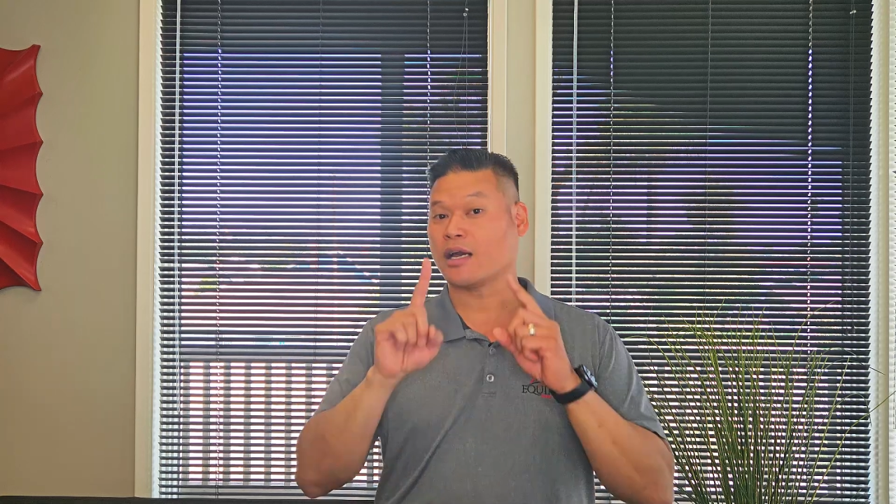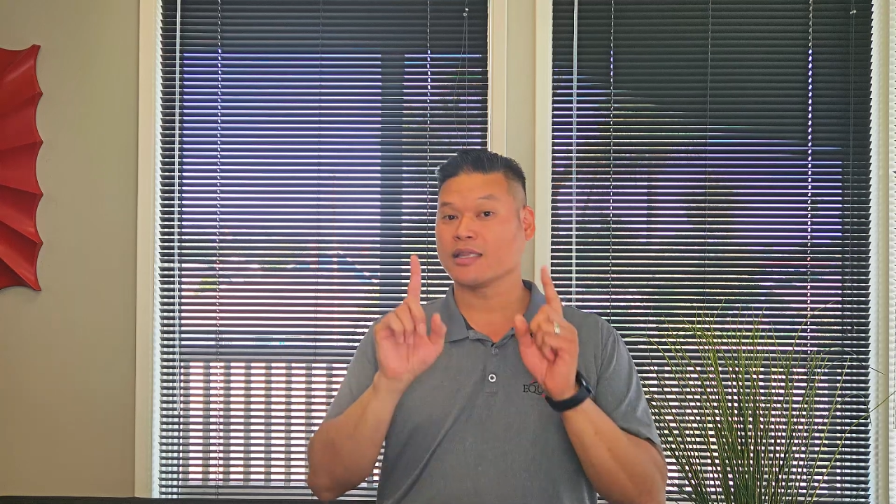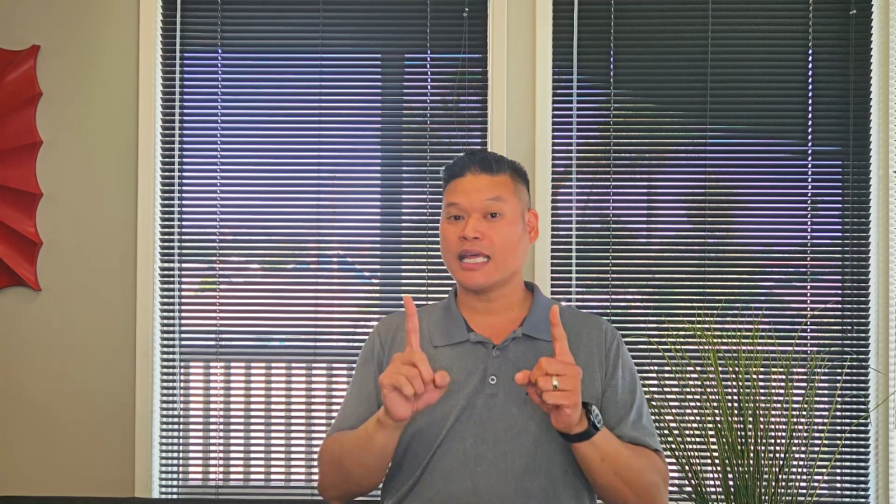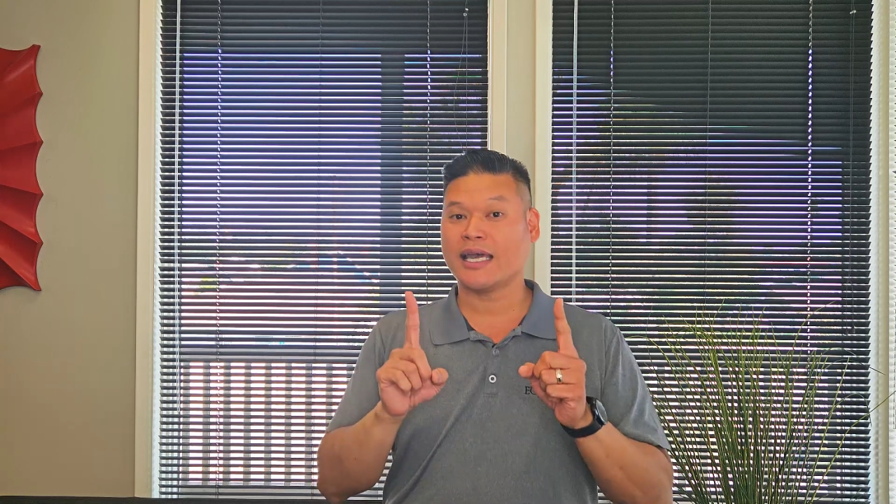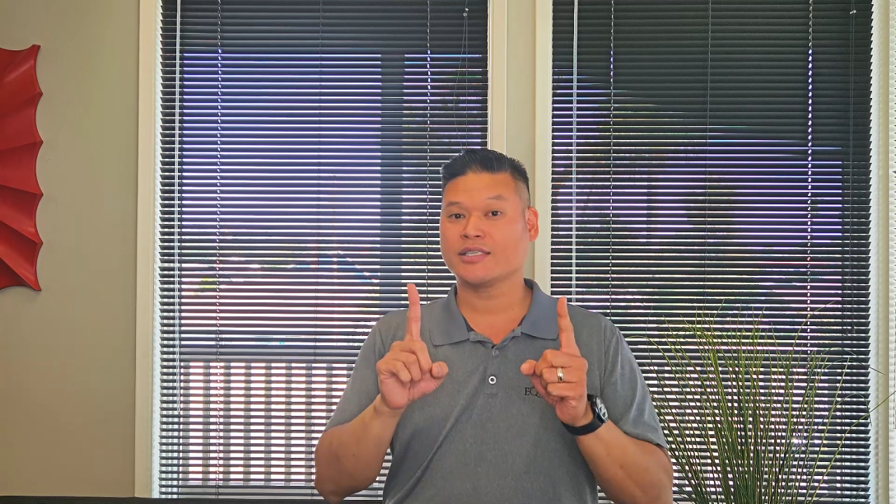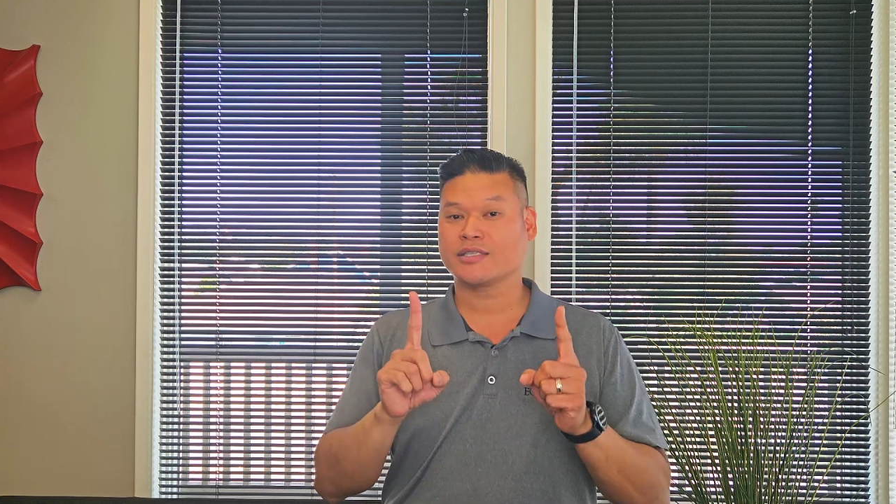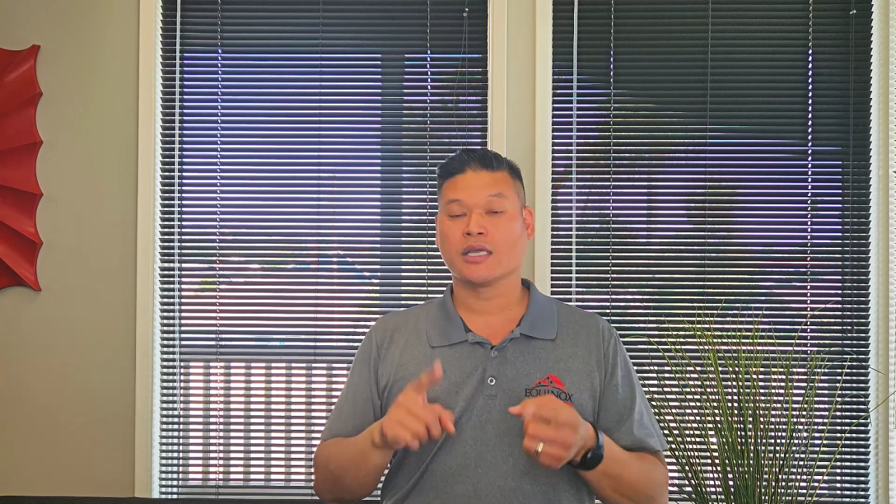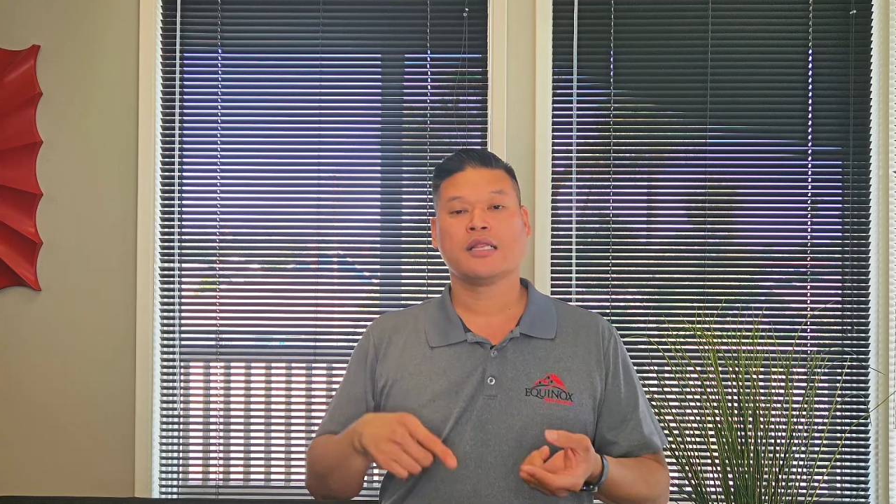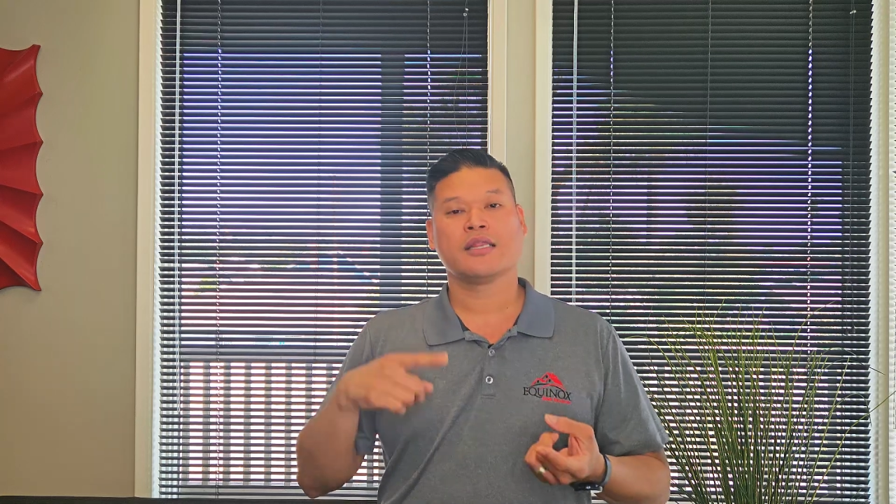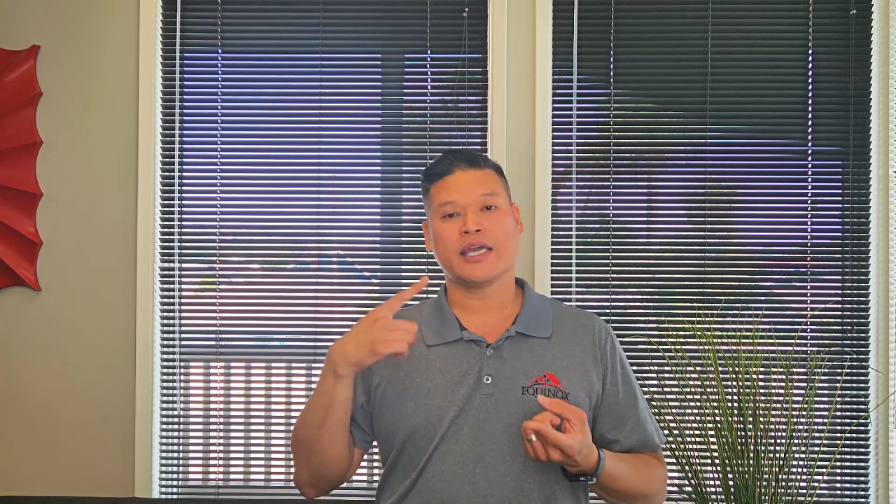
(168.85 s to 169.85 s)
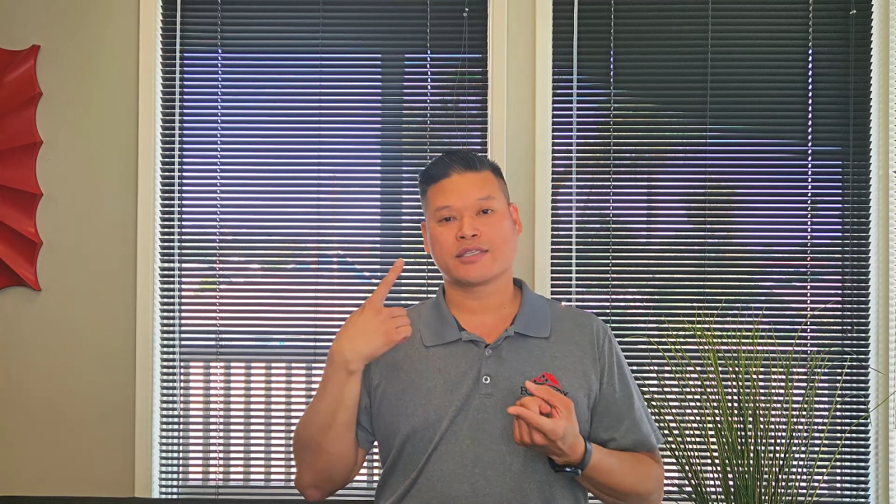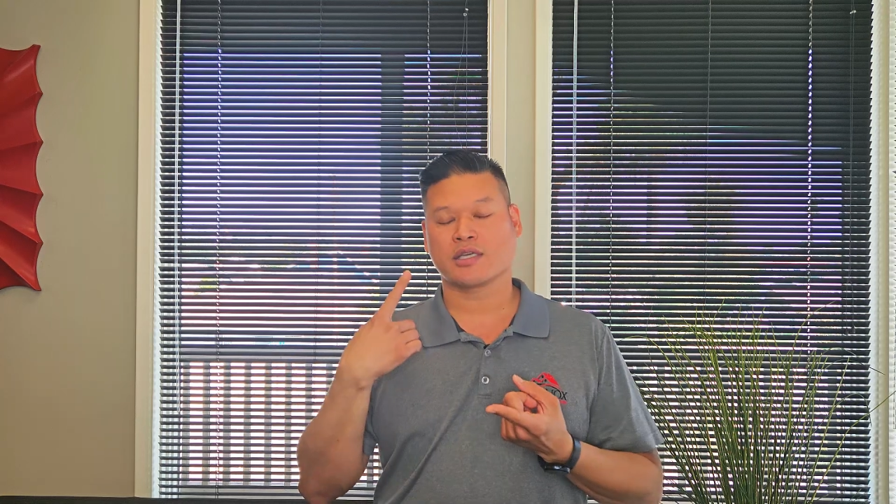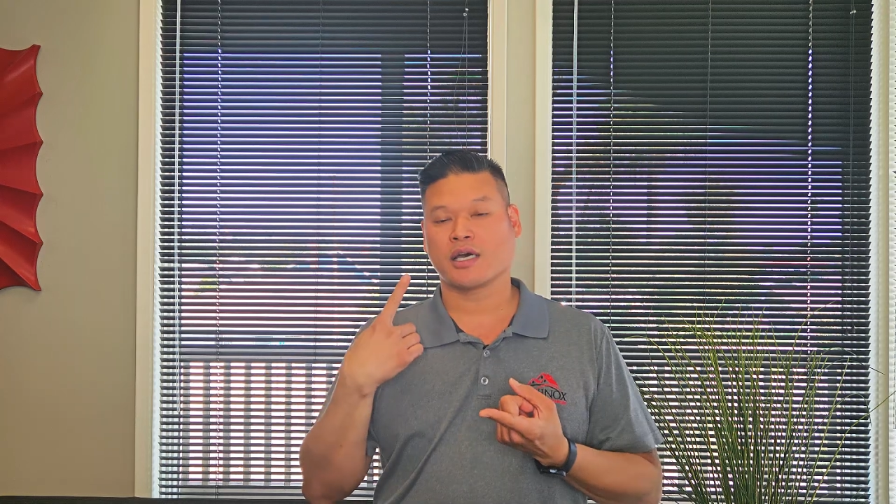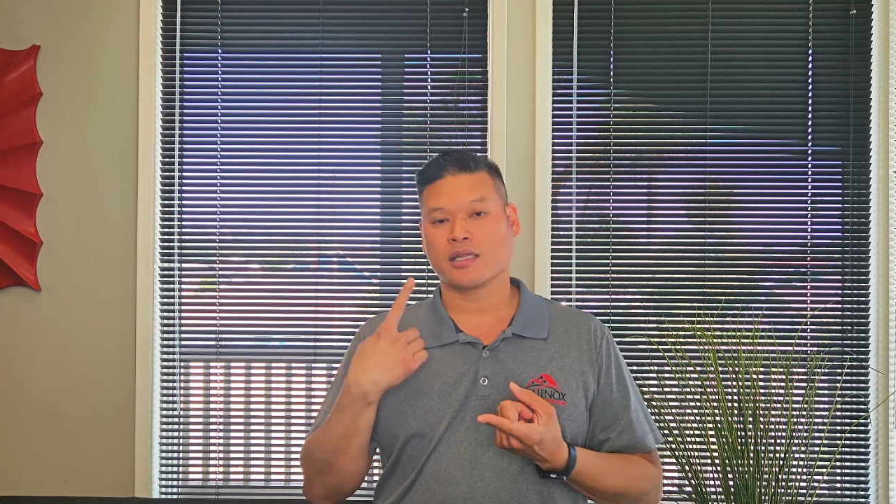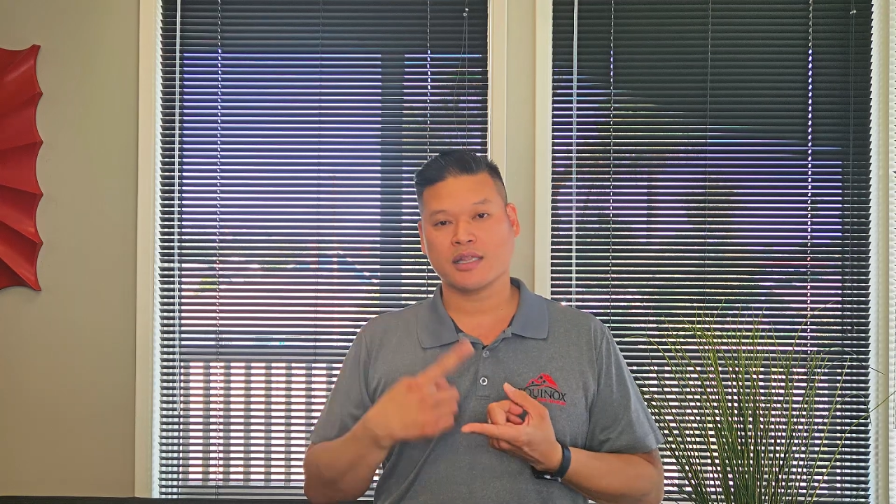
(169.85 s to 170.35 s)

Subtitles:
Unless it's a